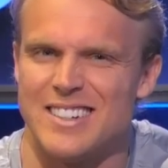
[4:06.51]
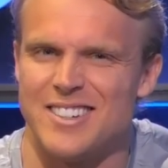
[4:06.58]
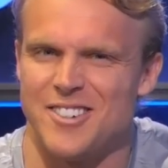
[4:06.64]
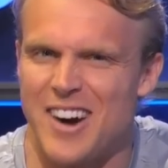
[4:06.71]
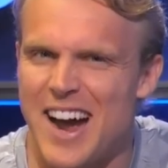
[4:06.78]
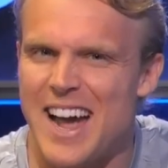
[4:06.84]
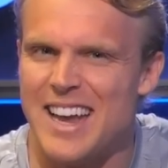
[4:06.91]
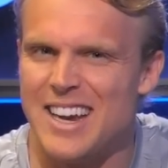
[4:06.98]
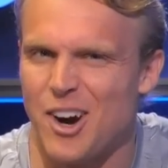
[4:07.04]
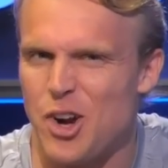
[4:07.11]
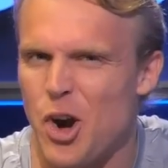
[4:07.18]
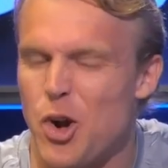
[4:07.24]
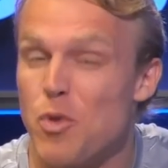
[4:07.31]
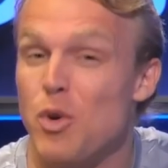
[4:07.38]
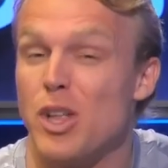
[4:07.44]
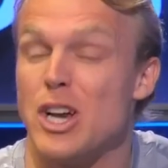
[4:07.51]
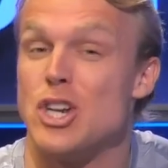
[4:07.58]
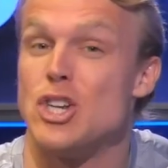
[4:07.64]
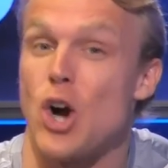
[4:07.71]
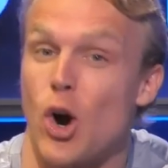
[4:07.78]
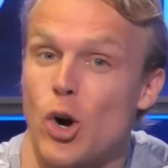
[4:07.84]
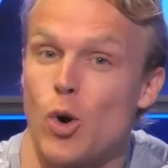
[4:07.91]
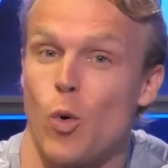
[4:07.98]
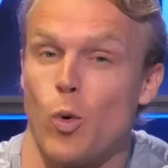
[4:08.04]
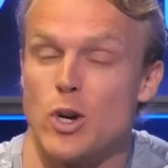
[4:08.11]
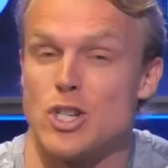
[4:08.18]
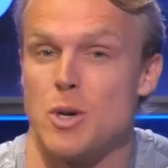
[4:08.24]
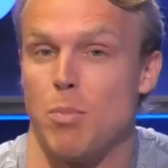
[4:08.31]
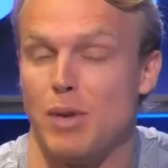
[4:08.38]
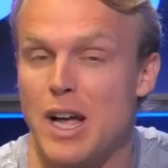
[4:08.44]
Right? Are you, are you really a dark horse
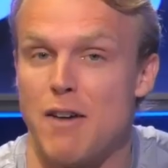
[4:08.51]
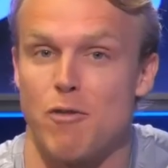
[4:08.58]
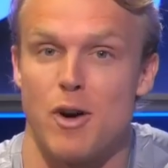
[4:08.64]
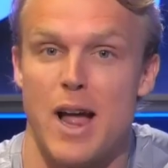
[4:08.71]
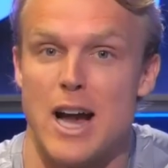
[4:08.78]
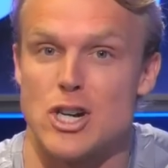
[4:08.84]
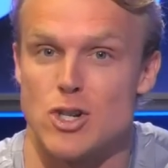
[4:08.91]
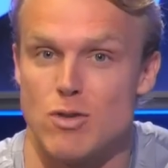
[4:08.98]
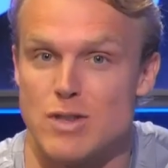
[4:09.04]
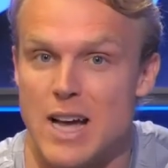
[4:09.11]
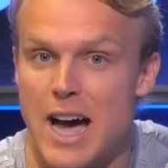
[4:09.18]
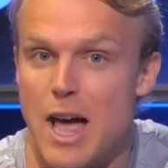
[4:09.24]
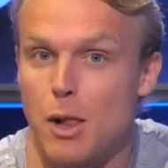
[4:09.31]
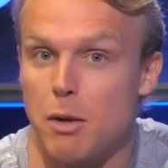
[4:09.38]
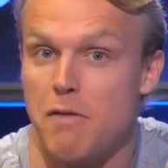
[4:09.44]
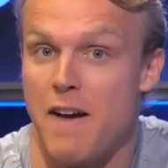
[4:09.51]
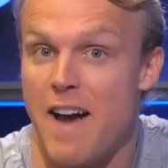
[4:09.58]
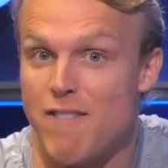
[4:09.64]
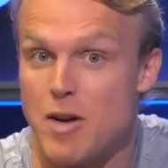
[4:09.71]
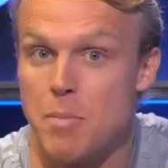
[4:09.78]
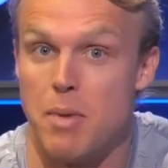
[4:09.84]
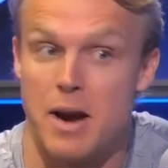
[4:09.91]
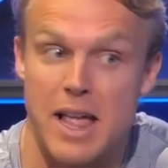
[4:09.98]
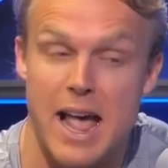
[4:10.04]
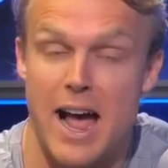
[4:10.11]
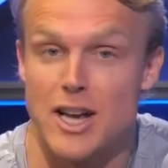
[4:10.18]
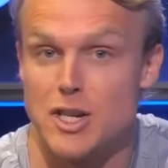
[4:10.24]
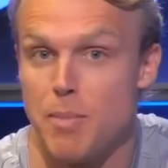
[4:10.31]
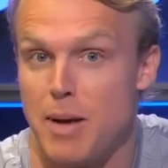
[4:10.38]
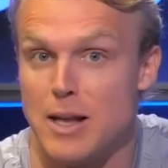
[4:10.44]
to play for a national title if everybody
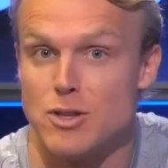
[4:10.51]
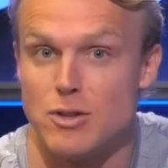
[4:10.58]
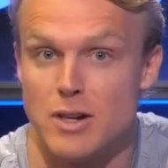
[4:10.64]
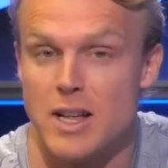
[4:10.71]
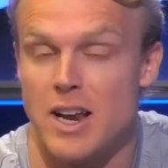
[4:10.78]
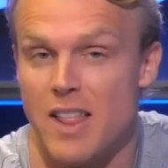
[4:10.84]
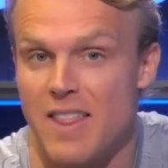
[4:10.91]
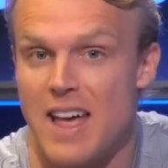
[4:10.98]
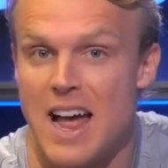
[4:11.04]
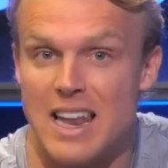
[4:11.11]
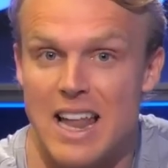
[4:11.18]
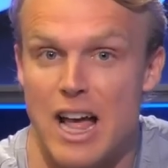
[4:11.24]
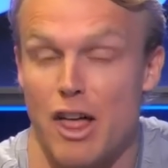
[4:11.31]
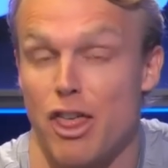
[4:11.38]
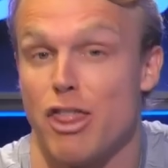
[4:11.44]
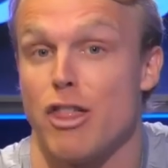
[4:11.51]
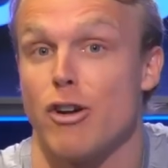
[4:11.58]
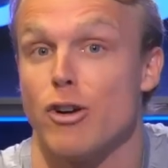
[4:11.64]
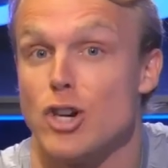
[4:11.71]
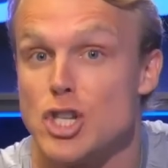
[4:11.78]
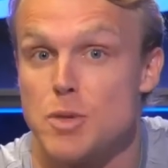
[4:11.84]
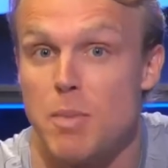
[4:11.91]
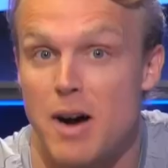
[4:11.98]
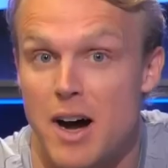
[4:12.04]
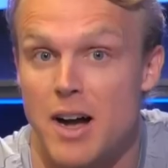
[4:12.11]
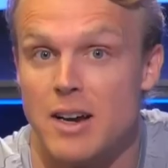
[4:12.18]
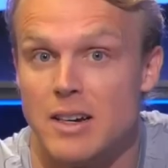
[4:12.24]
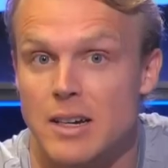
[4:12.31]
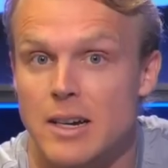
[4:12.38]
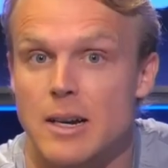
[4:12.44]
has you penciled in in that like third
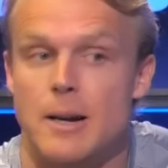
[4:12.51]
spot?